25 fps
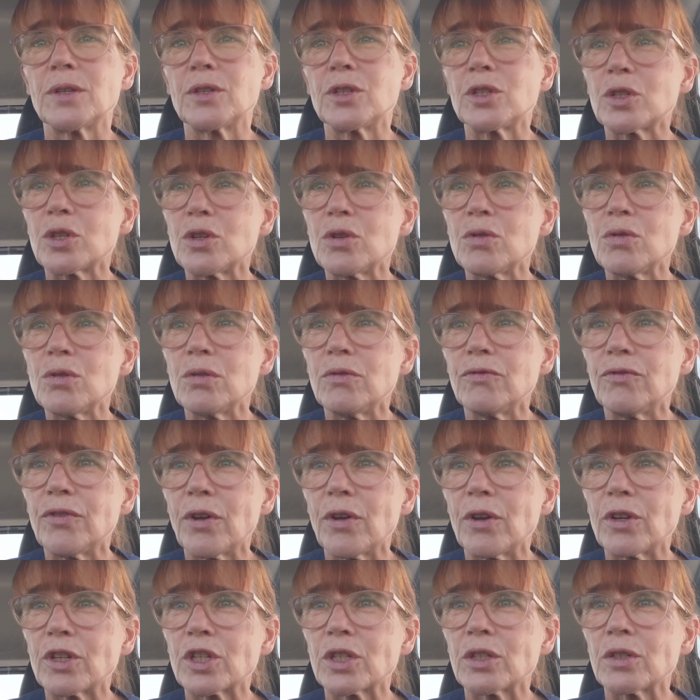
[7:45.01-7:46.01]
a skewed
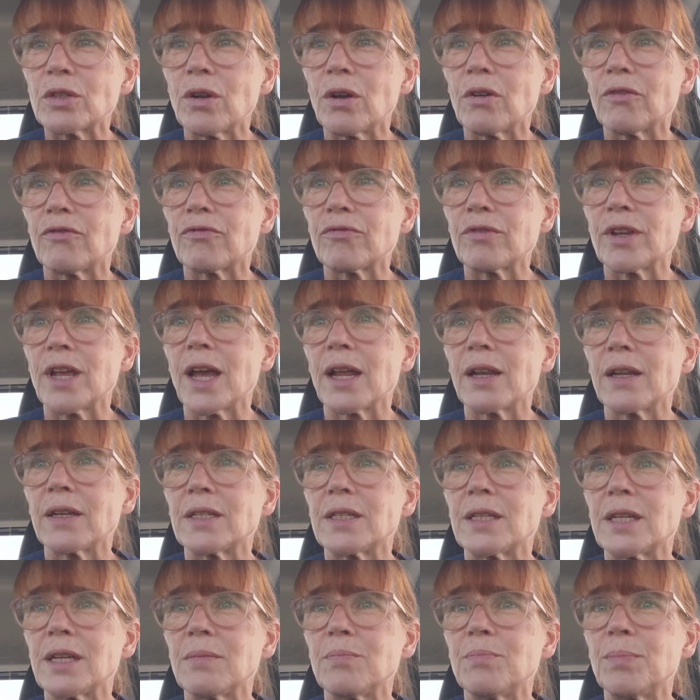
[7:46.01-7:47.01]
version of reality,